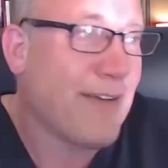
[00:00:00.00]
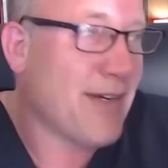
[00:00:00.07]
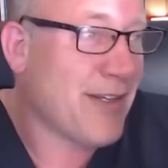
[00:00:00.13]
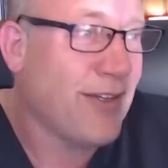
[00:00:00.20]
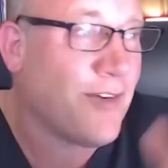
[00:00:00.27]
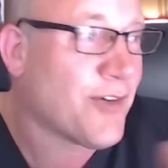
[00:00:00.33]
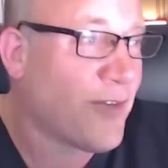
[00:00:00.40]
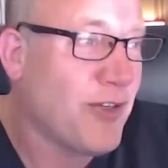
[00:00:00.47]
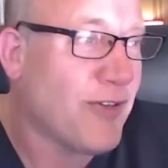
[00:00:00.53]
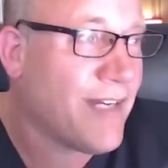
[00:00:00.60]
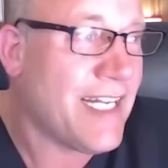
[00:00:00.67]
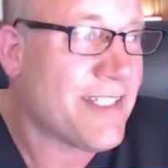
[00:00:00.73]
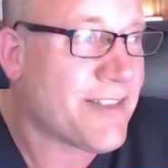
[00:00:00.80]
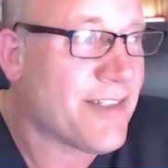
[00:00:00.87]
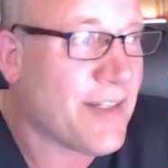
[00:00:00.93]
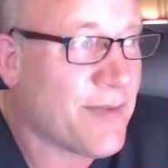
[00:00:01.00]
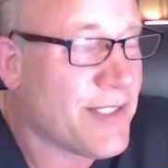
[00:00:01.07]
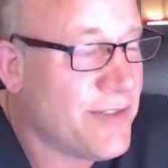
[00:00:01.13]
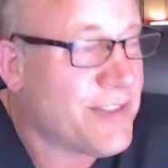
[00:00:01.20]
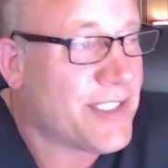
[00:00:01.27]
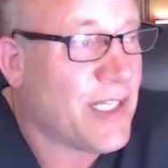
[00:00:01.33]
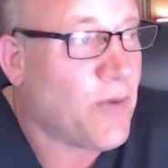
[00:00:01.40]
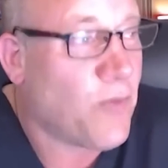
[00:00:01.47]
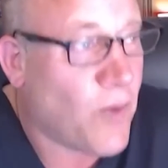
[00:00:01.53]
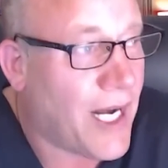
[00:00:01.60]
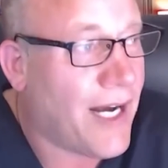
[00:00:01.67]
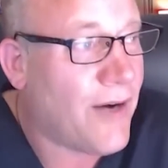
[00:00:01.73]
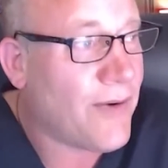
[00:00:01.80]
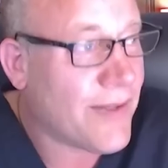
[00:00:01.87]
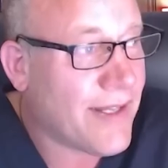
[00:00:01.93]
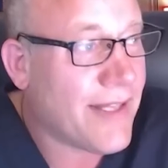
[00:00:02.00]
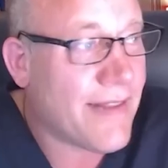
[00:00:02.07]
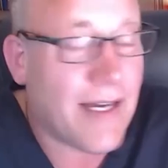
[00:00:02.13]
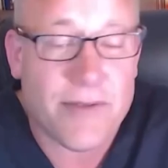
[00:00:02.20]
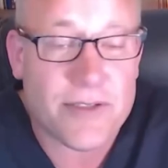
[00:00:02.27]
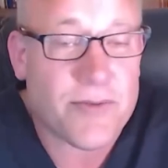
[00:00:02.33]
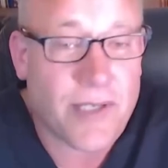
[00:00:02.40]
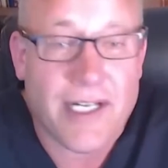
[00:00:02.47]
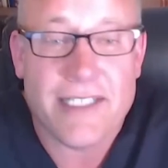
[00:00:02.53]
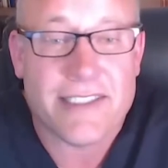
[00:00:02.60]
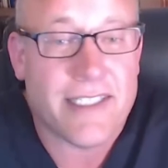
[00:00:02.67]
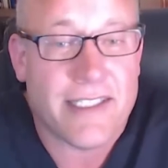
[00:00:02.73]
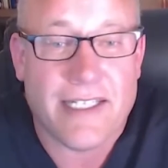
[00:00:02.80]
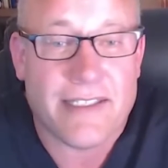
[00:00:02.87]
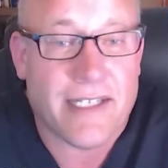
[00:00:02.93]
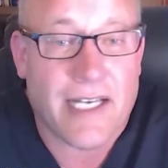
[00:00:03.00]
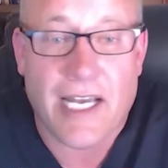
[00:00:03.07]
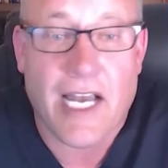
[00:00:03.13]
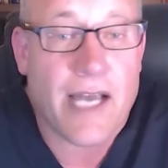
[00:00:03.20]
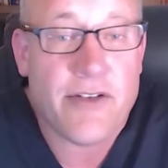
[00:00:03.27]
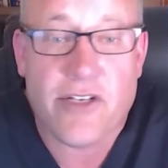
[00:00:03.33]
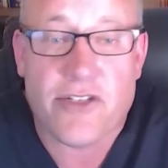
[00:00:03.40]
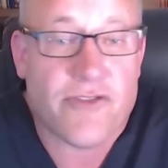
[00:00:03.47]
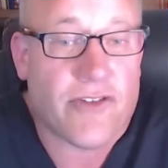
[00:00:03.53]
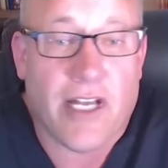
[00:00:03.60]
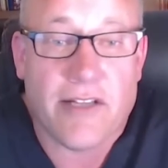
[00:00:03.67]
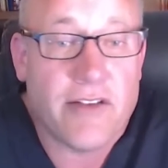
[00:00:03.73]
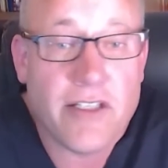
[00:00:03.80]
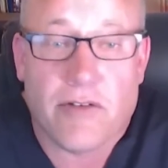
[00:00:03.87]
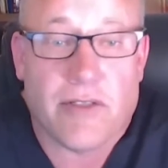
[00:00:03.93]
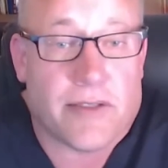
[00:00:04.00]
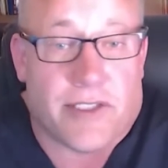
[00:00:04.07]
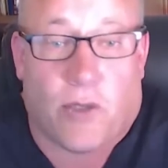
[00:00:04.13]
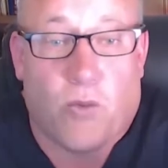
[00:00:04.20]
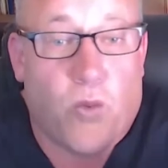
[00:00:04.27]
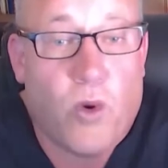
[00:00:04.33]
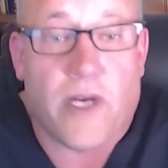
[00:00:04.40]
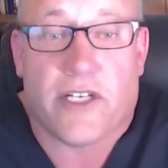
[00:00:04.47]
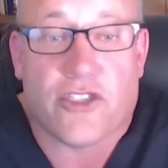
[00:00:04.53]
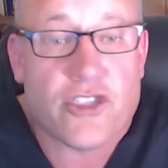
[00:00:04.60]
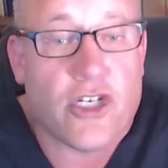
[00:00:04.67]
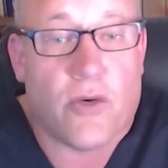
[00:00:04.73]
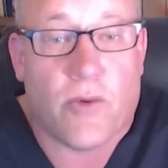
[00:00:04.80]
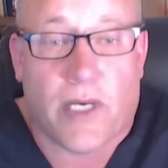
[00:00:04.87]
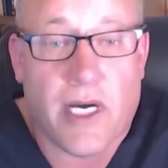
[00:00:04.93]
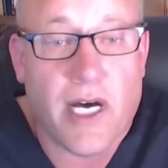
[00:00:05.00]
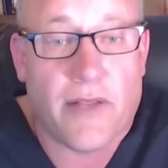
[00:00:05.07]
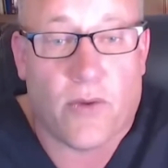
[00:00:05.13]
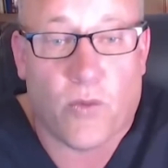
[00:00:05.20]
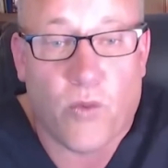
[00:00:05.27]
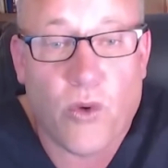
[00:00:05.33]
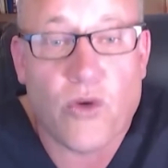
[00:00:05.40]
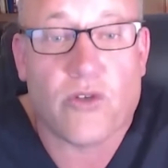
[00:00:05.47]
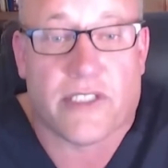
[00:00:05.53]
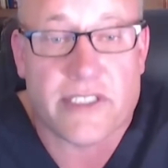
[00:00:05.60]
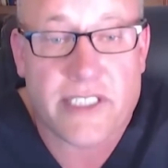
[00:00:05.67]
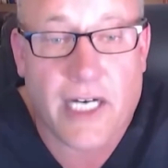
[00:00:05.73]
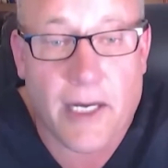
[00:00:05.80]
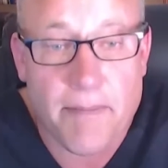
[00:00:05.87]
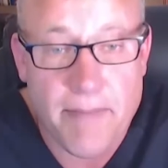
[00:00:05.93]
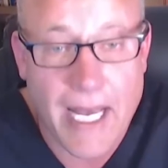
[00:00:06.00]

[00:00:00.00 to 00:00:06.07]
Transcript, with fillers: anyway, your your answer that when you said, wow, that, that was what I said that day. I just, I literally was like, what is going on? The world has